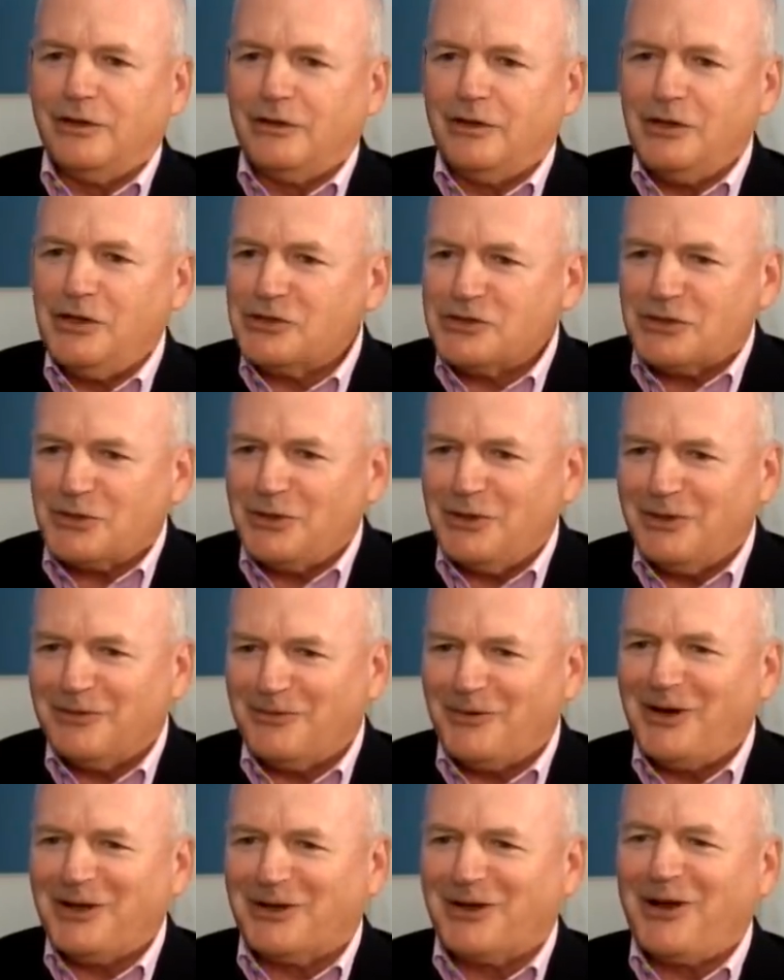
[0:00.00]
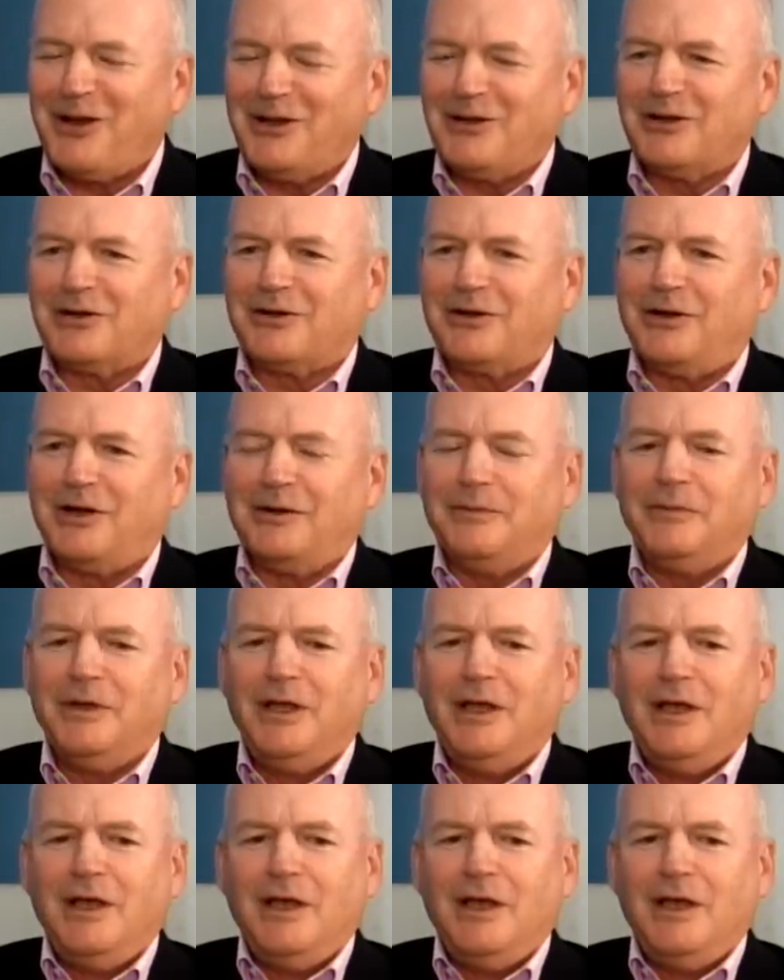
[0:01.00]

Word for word: in, the history of white collar crime,